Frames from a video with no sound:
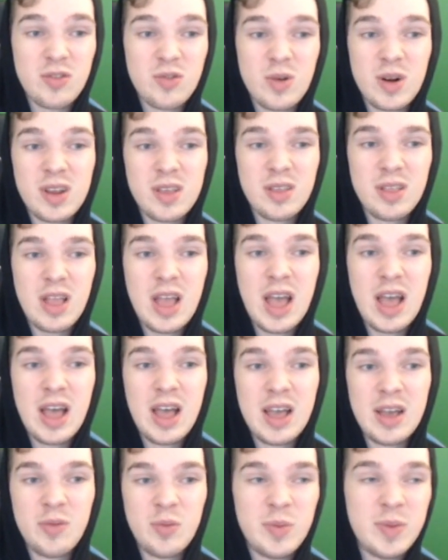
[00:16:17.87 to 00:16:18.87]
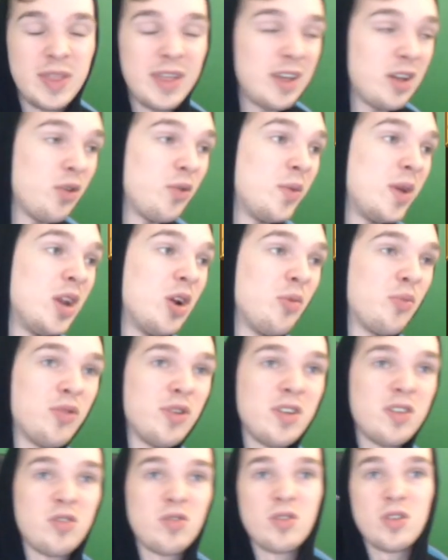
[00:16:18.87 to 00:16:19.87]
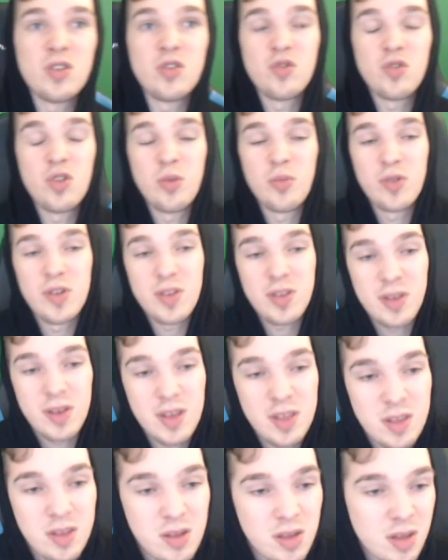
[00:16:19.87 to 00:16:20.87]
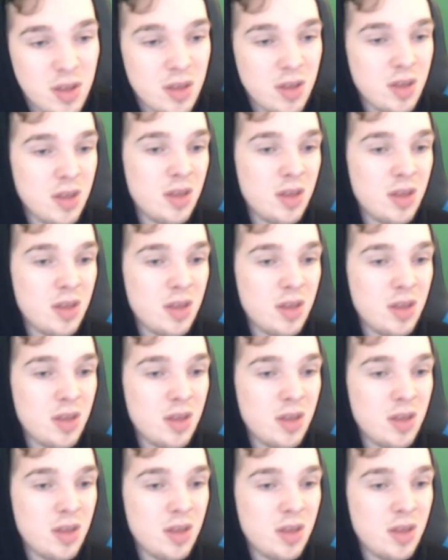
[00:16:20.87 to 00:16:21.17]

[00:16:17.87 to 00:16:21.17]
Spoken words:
even run it be like a Reno Priest or a Control Priest list.